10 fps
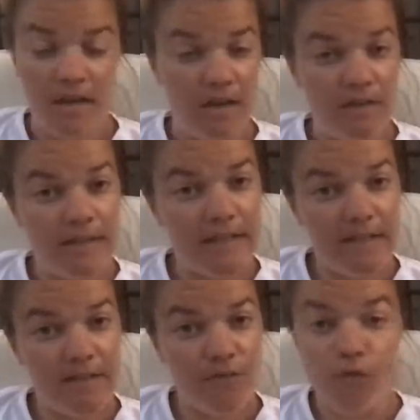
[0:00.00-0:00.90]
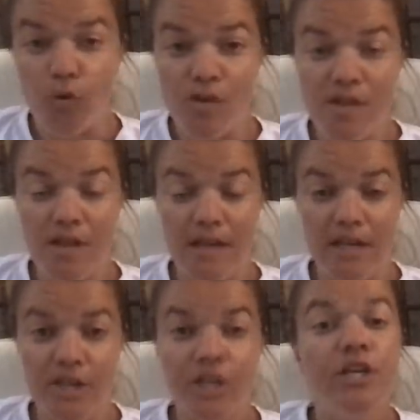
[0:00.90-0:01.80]
All right, for the
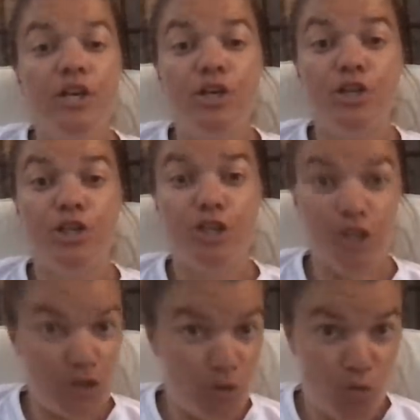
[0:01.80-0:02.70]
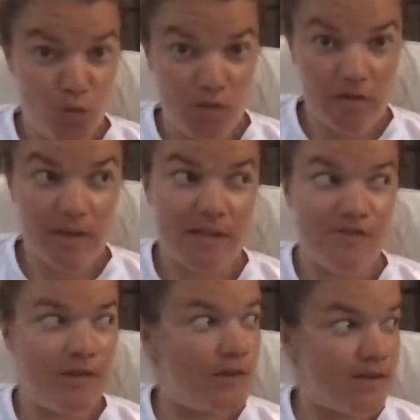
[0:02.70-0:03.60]
letter Q. As you
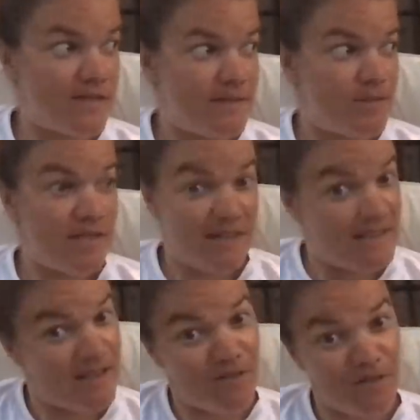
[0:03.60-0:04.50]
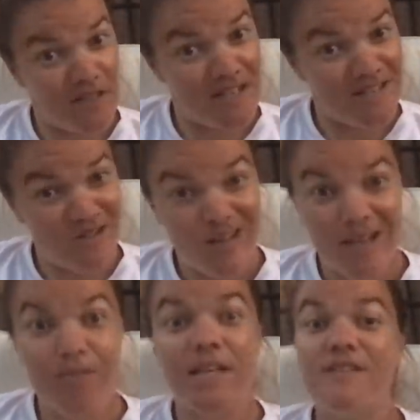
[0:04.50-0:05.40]
notice, I'm sitting down for this, so that
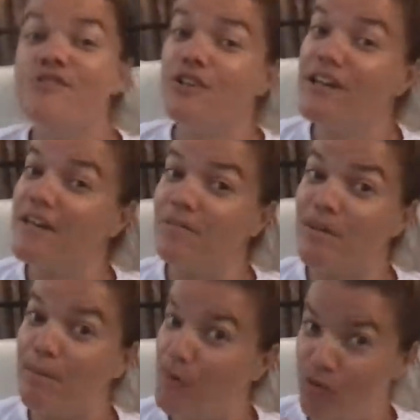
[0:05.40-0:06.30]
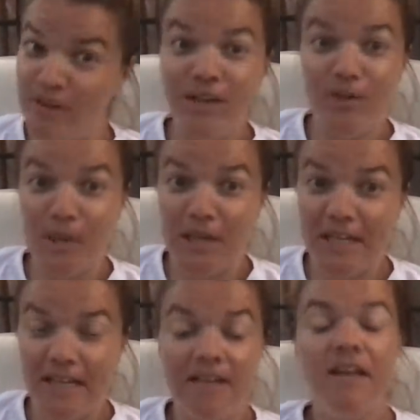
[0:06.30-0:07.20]
means you're going to be moving your
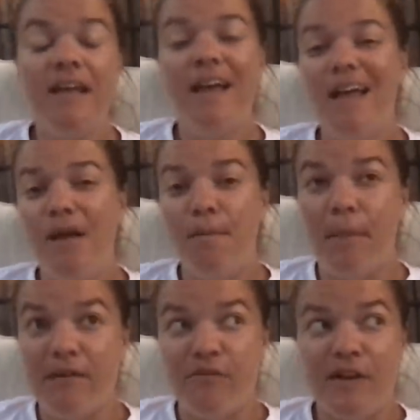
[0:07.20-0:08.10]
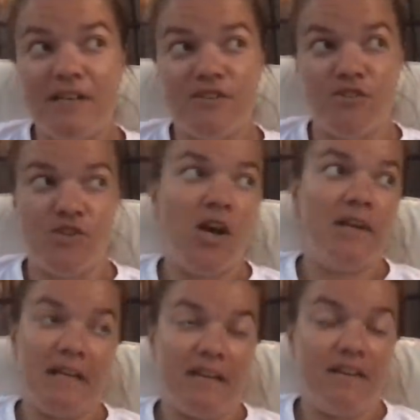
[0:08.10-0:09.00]
body. My friend
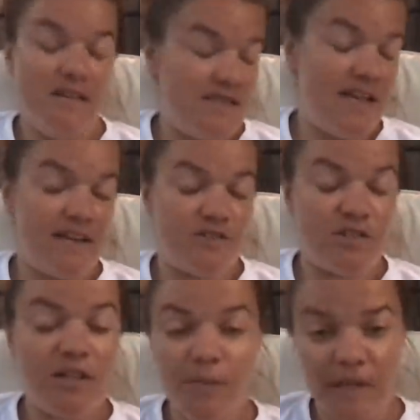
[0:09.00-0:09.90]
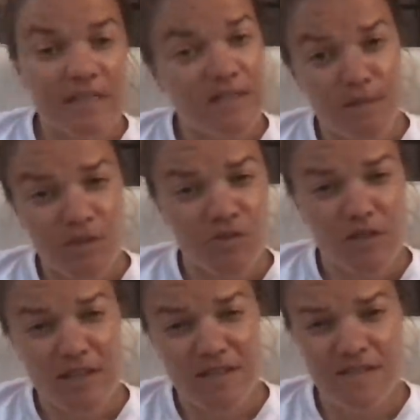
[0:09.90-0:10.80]
Sonic is actually going to
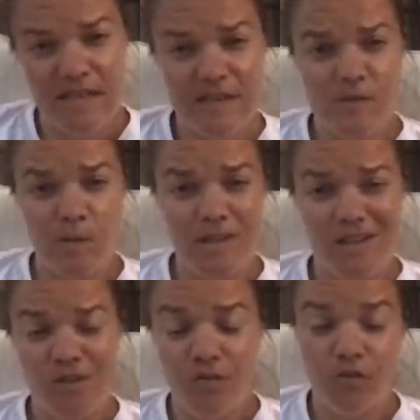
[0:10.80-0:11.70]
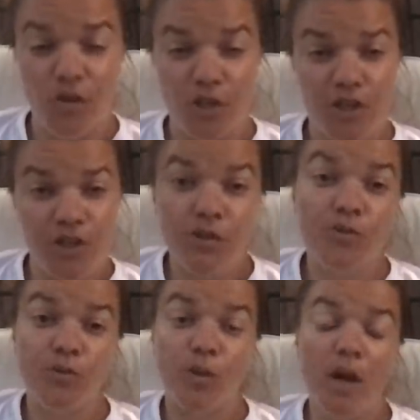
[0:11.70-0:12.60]
demonstrate this next one. For
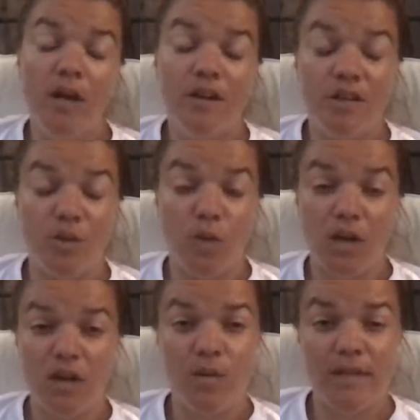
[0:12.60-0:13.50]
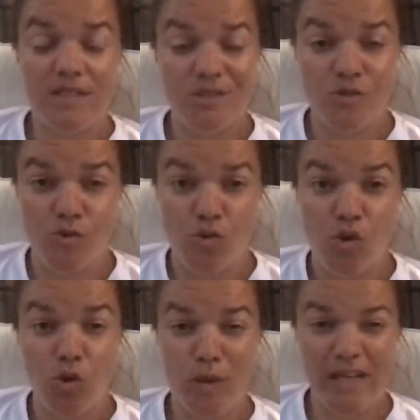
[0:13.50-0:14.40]
Q, you are going to do
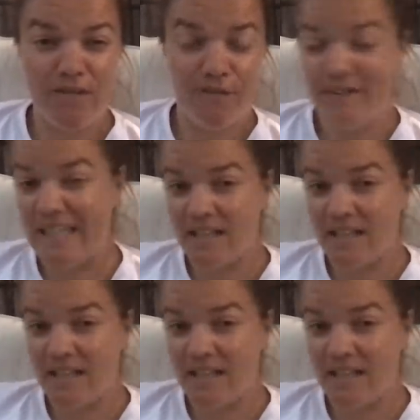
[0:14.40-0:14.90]
quick feet.